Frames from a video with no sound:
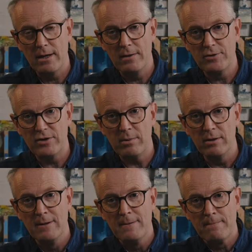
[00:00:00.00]
And the
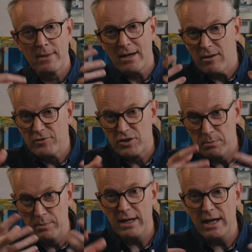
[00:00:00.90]
trouble of
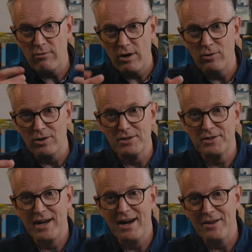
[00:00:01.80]
spinning rollers
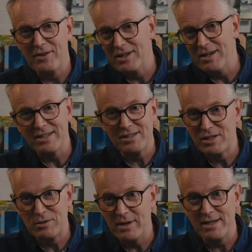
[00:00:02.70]
are that it
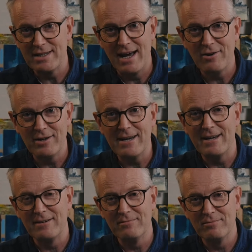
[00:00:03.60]
spits out
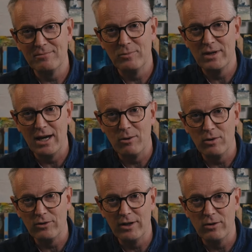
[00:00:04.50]
ink. We get
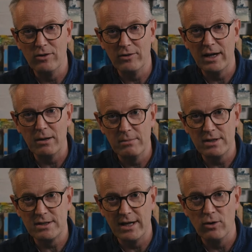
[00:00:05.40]
what's known as ink
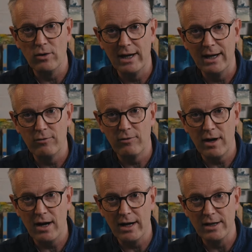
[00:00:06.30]
misting or ink
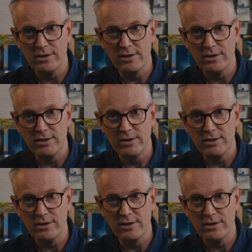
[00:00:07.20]
fly.